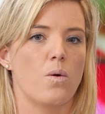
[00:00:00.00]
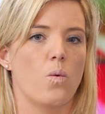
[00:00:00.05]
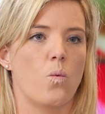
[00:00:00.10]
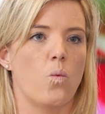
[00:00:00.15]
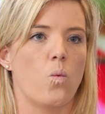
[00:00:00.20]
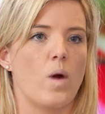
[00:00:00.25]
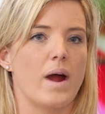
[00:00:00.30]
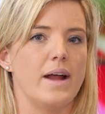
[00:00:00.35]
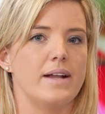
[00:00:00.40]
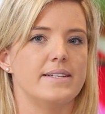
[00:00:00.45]

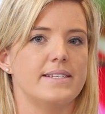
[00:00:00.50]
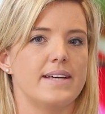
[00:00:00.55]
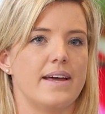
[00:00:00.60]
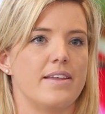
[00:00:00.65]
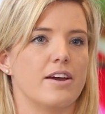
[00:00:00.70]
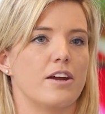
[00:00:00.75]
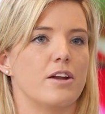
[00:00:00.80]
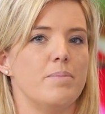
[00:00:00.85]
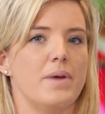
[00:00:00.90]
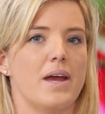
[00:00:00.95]
one day
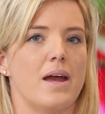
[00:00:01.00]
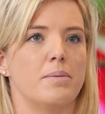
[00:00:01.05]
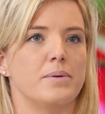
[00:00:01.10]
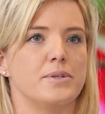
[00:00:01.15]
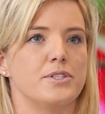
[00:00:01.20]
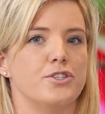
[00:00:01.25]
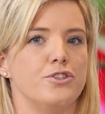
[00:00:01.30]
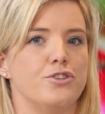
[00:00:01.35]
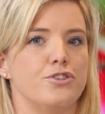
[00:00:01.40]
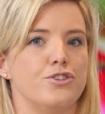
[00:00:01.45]
they're going to be able
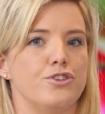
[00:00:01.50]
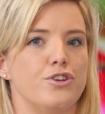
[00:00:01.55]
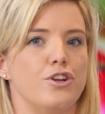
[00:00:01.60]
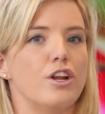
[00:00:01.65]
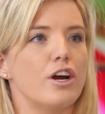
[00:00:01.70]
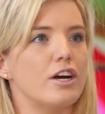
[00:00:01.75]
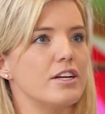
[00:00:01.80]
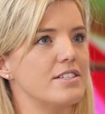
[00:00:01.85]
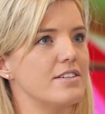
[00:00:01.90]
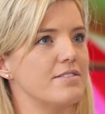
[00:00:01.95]
to do
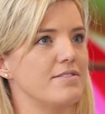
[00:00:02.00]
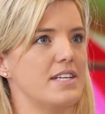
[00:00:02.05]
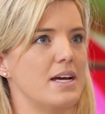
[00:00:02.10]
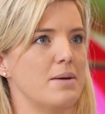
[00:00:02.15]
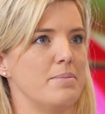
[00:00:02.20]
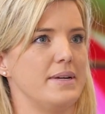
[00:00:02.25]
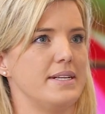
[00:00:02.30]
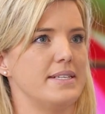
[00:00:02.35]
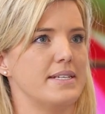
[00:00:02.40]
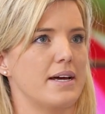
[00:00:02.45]
lots of
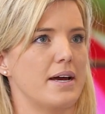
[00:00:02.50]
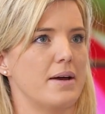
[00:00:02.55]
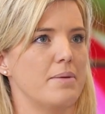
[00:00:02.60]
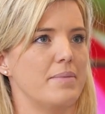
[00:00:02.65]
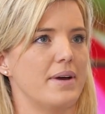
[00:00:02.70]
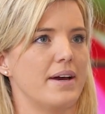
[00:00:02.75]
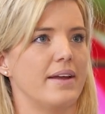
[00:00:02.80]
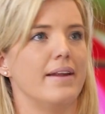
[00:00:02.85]
tummy time,